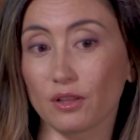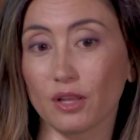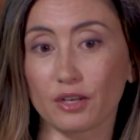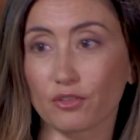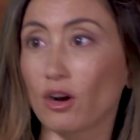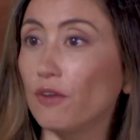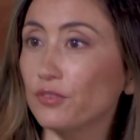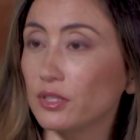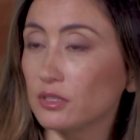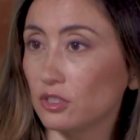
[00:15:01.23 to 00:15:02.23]
lot of
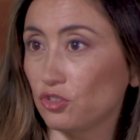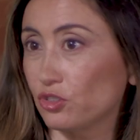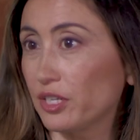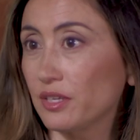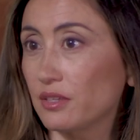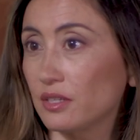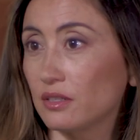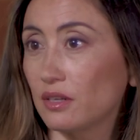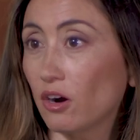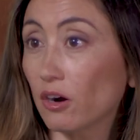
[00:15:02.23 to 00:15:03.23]
confidence and strength
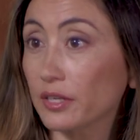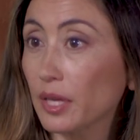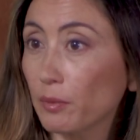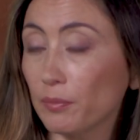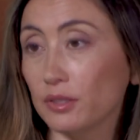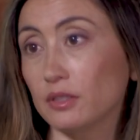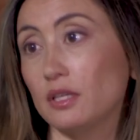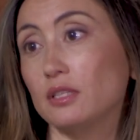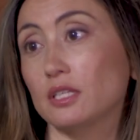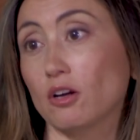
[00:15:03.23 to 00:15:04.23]
in our
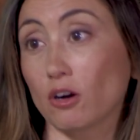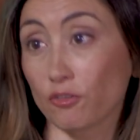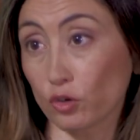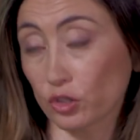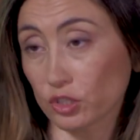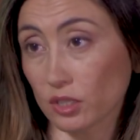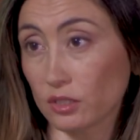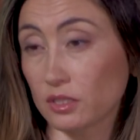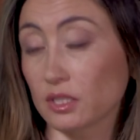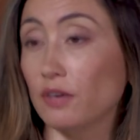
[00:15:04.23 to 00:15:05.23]
capabilities and our focus on the
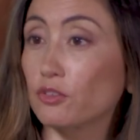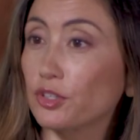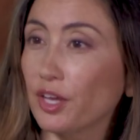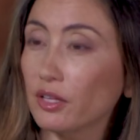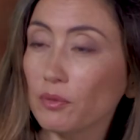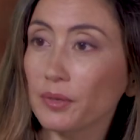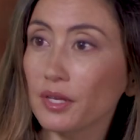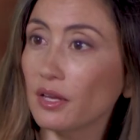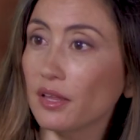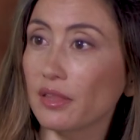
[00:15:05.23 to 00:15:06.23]
discovery
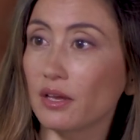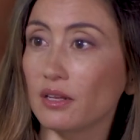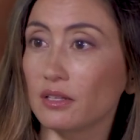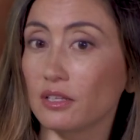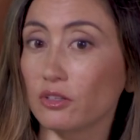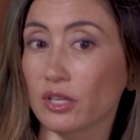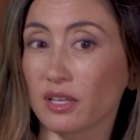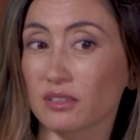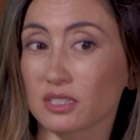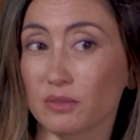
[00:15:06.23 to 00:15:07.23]
element, and that you know
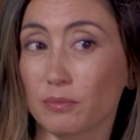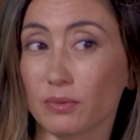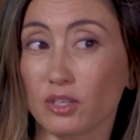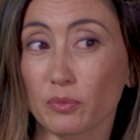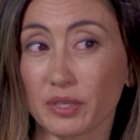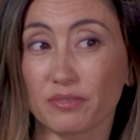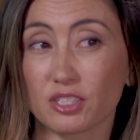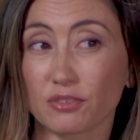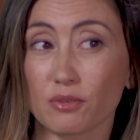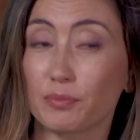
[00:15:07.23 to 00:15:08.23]
that's a little bit of a
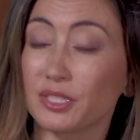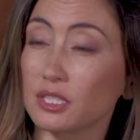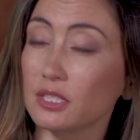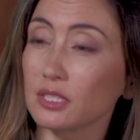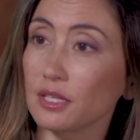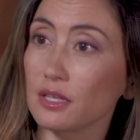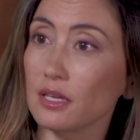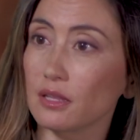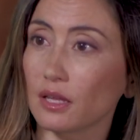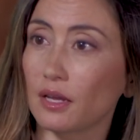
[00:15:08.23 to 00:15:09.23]
different business, I
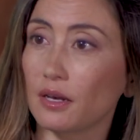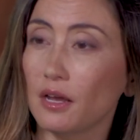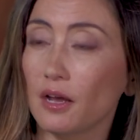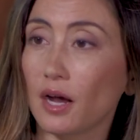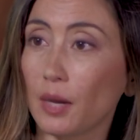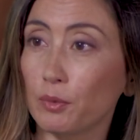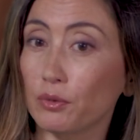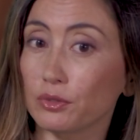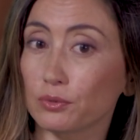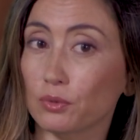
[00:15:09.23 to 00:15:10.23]
think, than um, what,
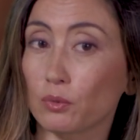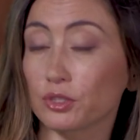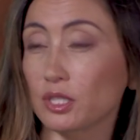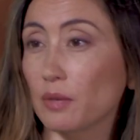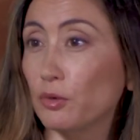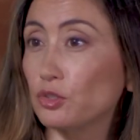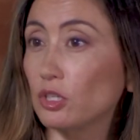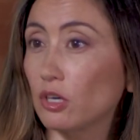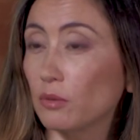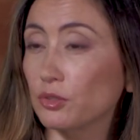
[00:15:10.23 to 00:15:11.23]
we'll, what we're seeing most
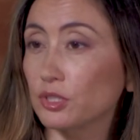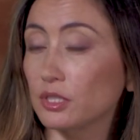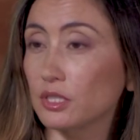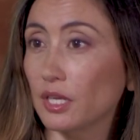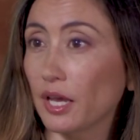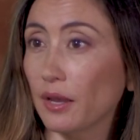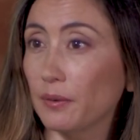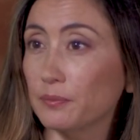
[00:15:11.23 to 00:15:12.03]
e e-commerce in today?